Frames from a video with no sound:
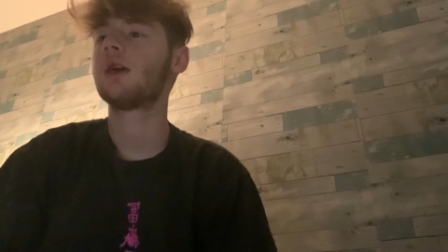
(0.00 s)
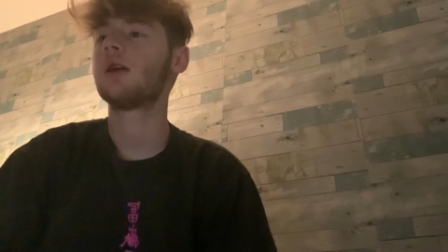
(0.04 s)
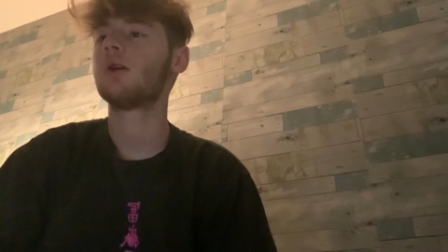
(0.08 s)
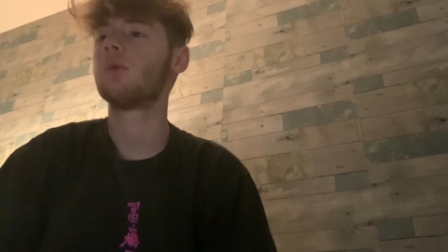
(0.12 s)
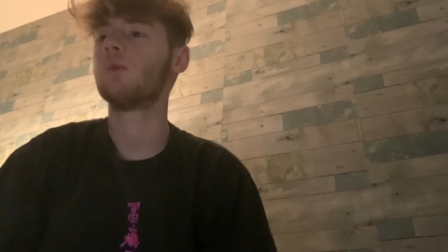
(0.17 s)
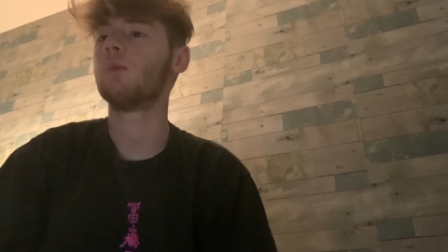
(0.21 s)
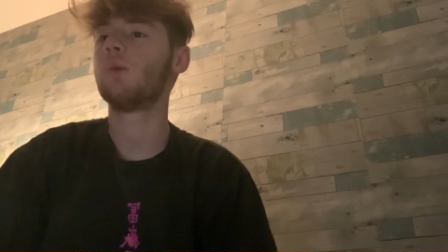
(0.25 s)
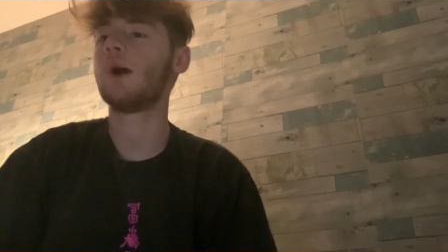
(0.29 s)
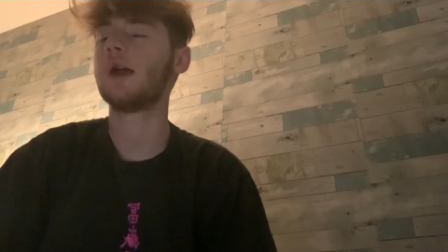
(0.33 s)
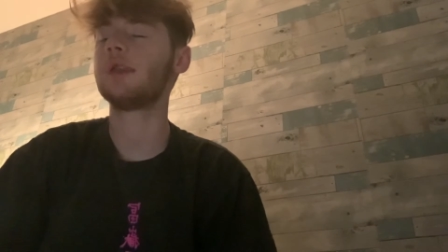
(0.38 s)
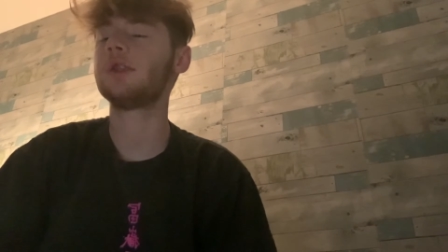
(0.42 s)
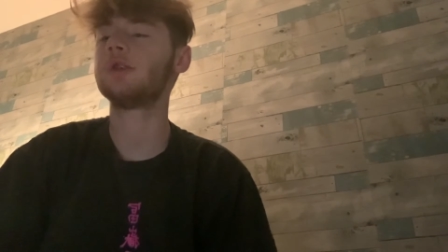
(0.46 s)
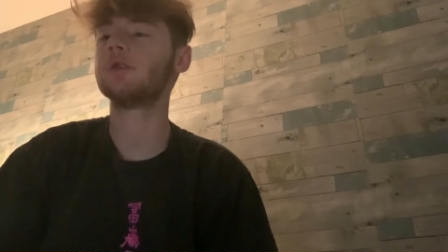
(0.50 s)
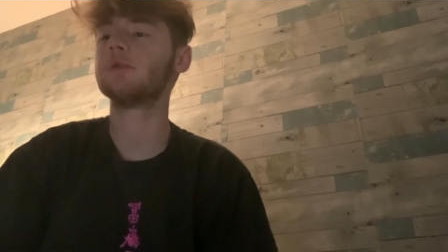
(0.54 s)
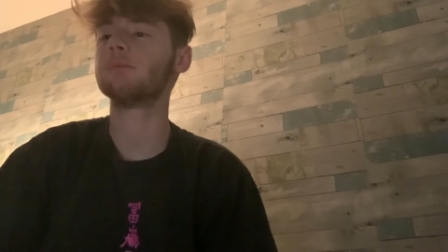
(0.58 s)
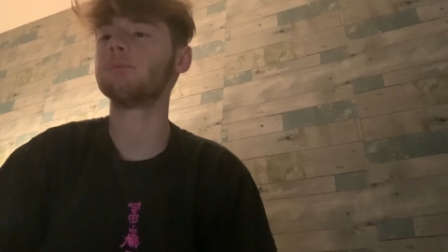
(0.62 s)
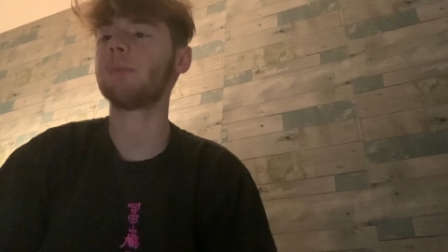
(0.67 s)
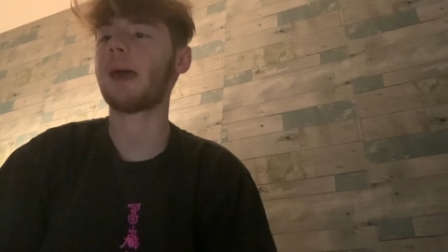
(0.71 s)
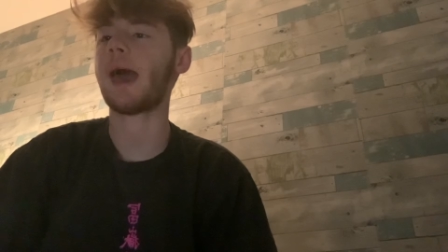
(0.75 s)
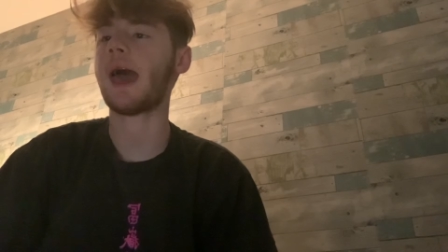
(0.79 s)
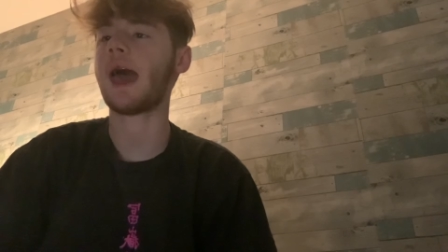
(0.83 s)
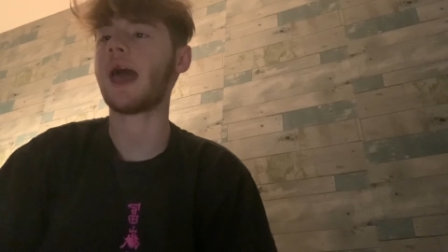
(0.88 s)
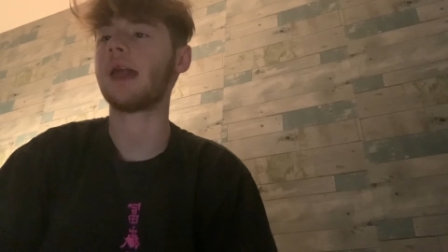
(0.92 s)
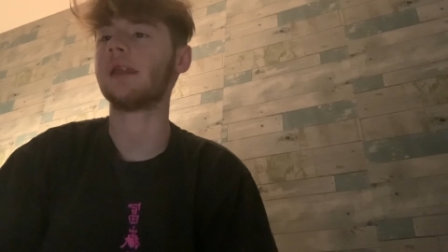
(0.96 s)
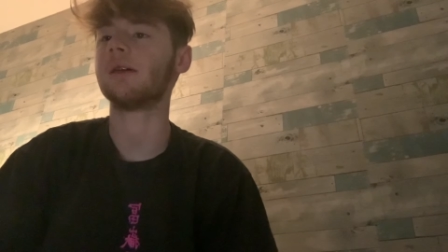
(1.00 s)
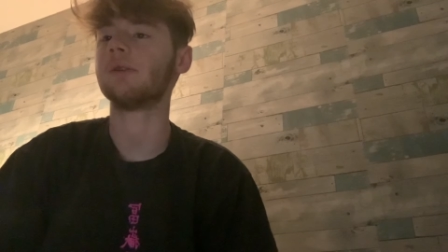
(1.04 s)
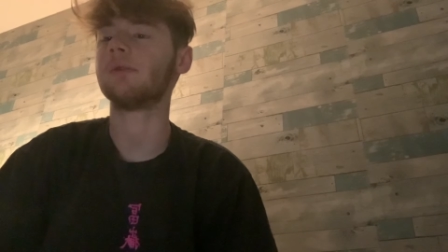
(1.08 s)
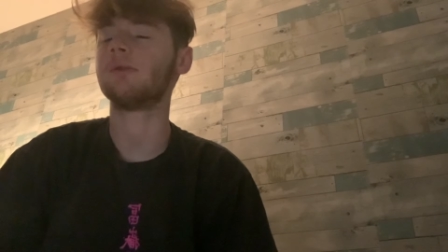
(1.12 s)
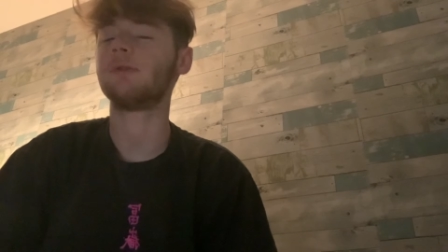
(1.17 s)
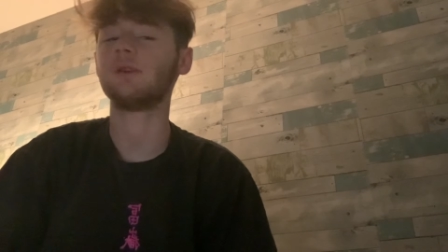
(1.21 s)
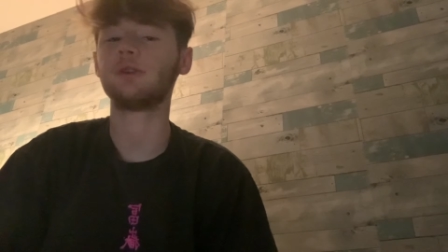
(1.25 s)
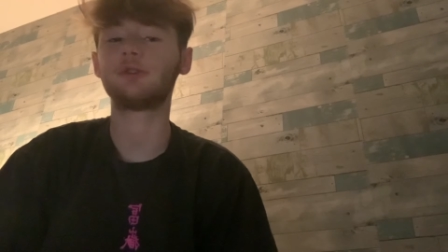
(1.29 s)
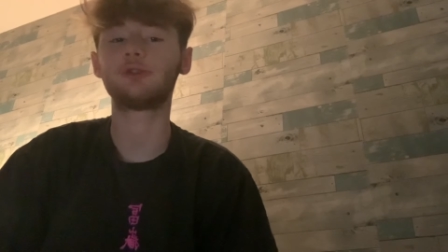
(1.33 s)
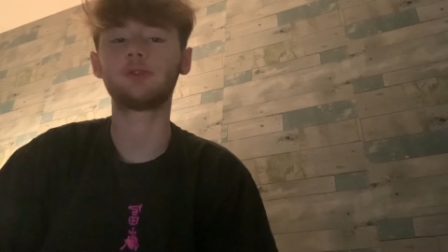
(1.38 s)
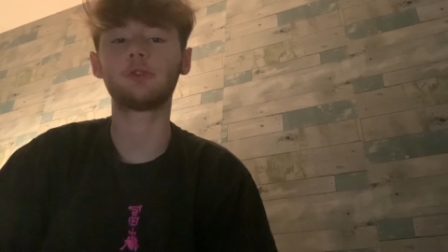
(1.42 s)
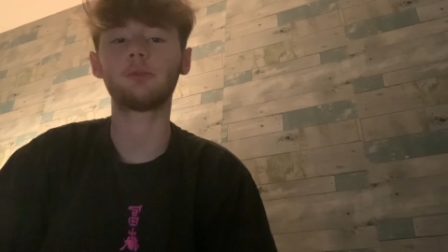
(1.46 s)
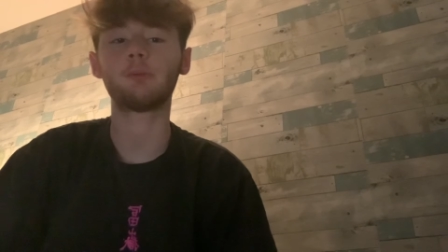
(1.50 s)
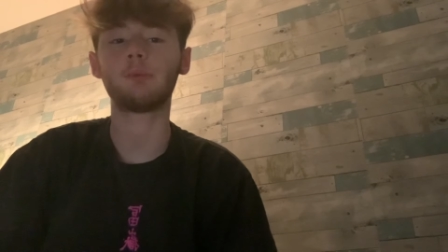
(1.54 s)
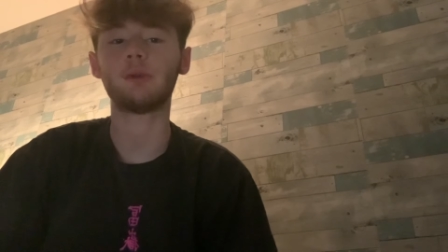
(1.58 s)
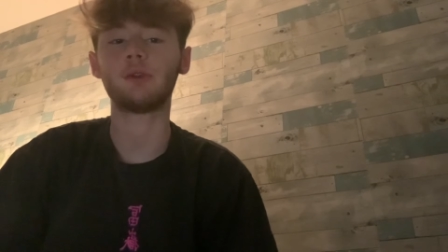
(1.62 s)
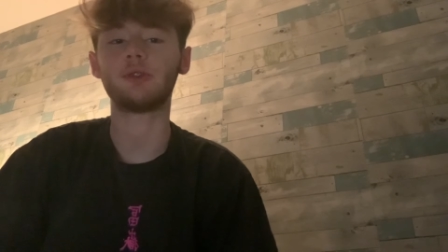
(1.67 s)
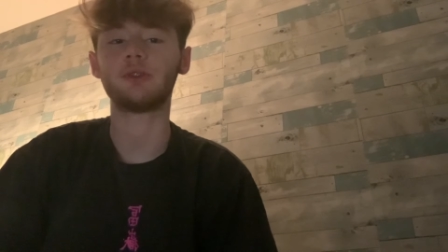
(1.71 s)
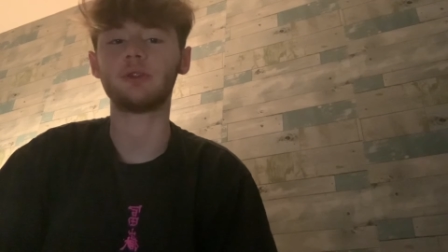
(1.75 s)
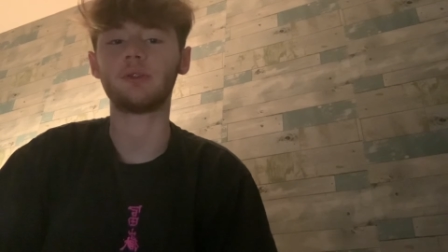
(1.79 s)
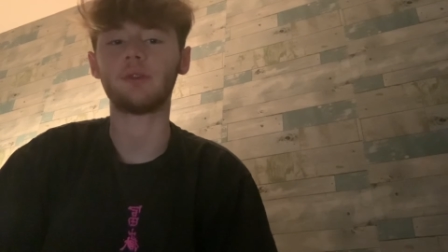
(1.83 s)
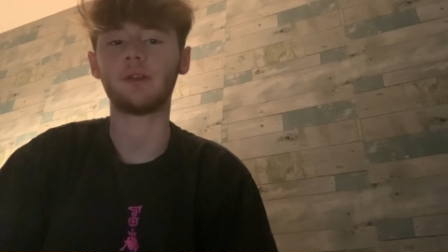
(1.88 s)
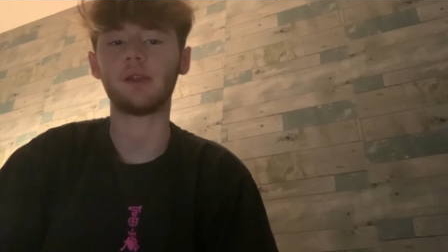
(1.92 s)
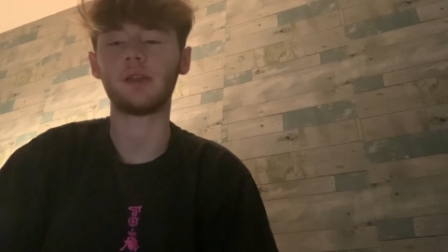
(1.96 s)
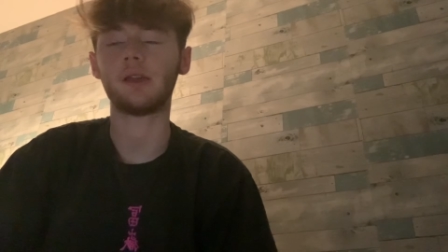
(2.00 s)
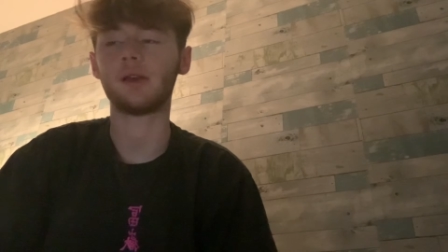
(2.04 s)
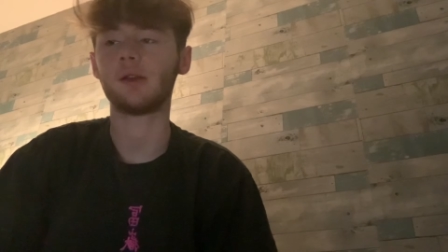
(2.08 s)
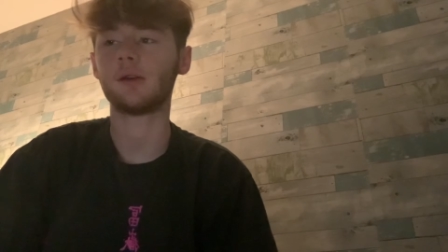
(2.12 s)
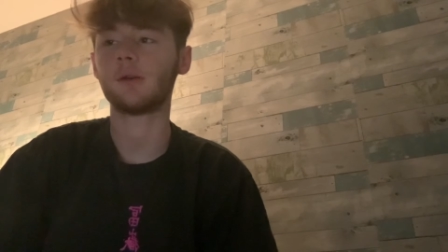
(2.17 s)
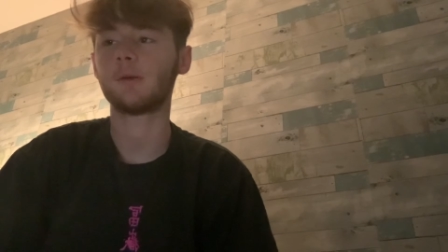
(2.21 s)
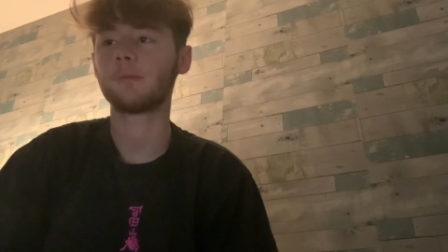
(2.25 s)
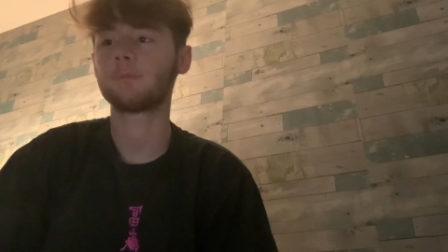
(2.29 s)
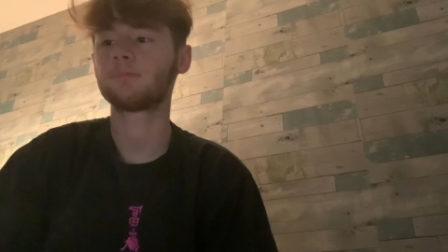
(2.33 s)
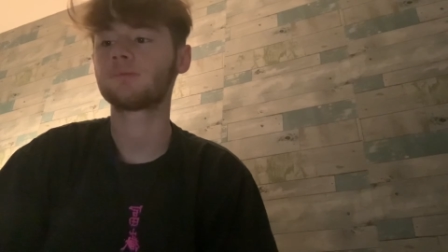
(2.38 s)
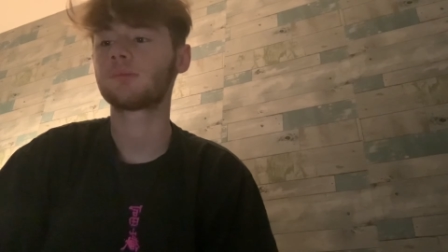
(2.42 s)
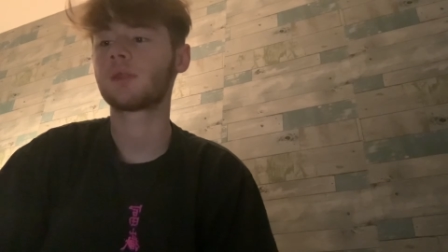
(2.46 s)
When you're mad, official music video.